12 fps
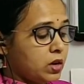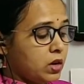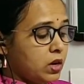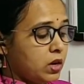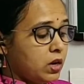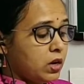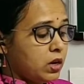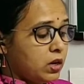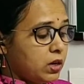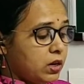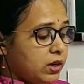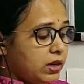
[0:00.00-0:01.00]
Its
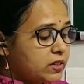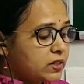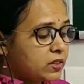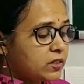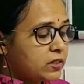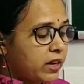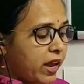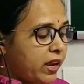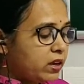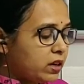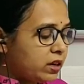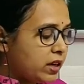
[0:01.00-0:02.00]
scraggly aerial
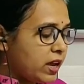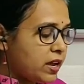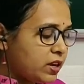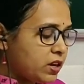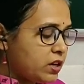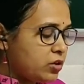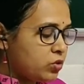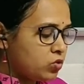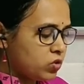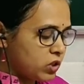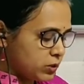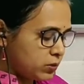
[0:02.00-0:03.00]
roots fell to
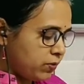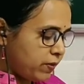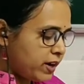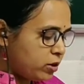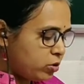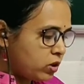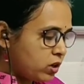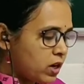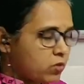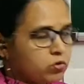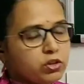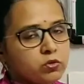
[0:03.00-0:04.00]
the ground. You see,
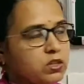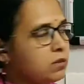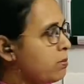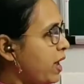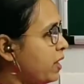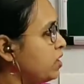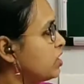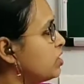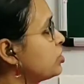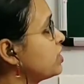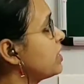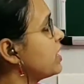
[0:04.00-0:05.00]
banyan tree has
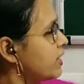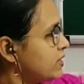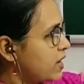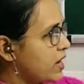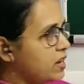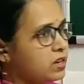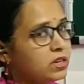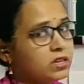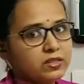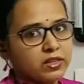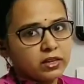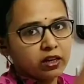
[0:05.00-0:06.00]
aerials. They come down
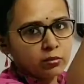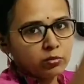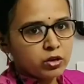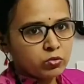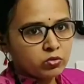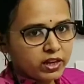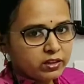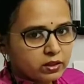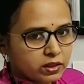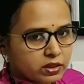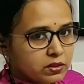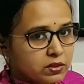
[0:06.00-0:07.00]
like this.
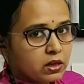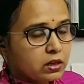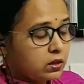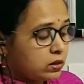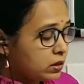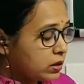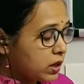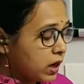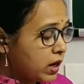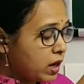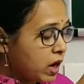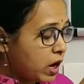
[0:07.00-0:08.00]
And what
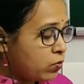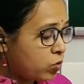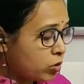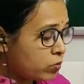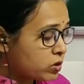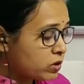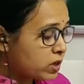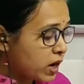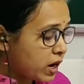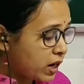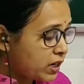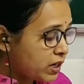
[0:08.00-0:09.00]
was the height?
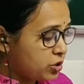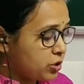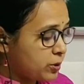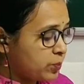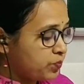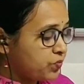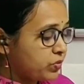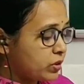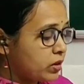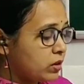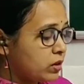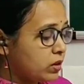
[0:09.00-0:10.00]
What was
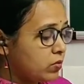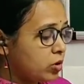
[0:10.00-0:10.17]
the height?